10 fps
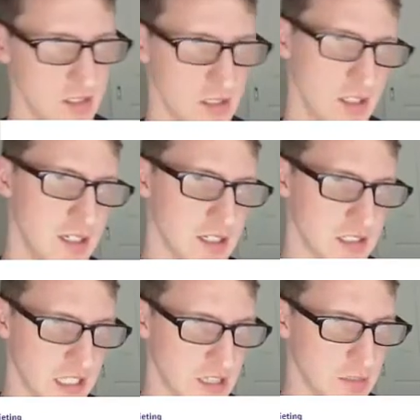It doesn't
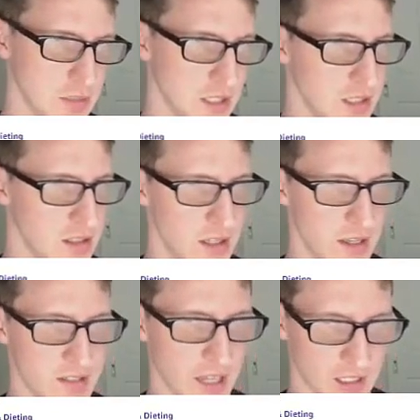have to be
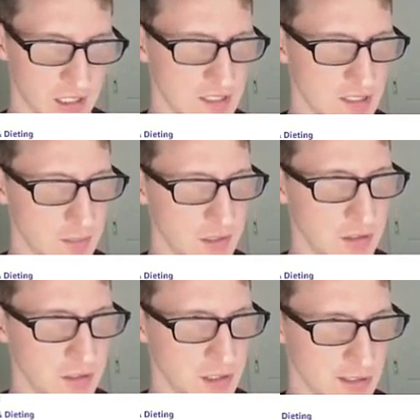exactly something you're
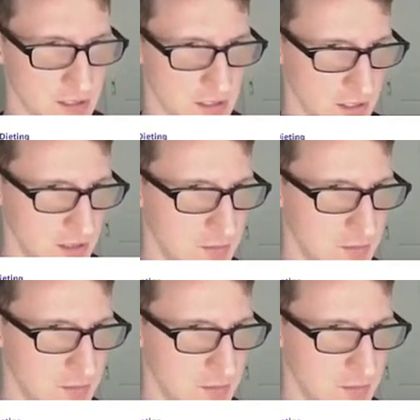interested in.